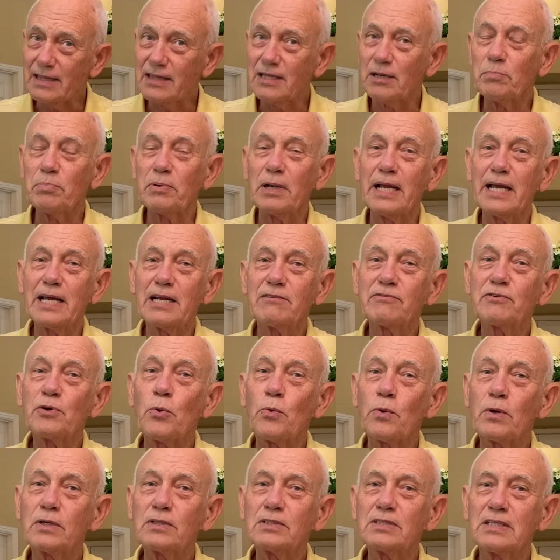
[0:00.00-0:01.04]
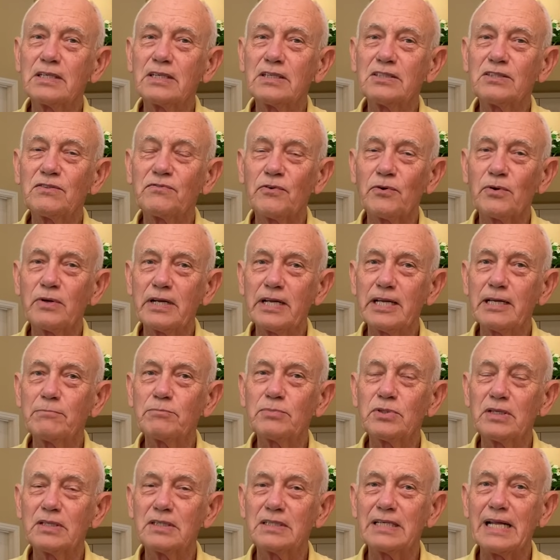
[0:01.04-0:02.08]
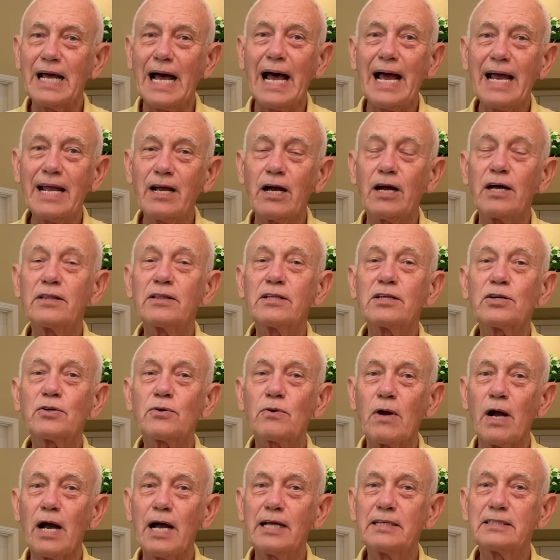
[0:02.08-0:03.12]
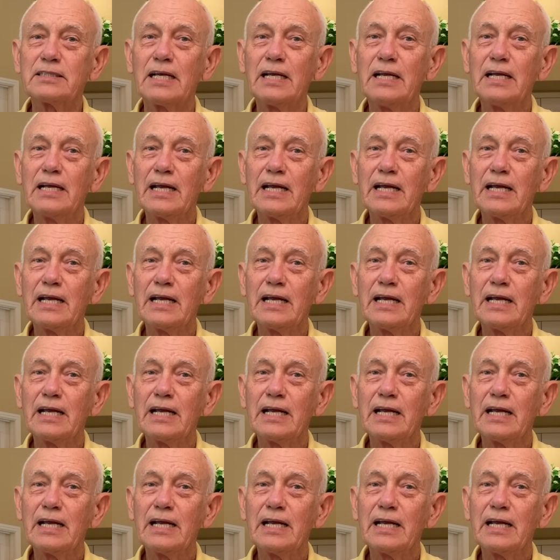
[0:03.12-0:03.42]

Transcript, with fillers: The plan, of course, is for him to die on the cross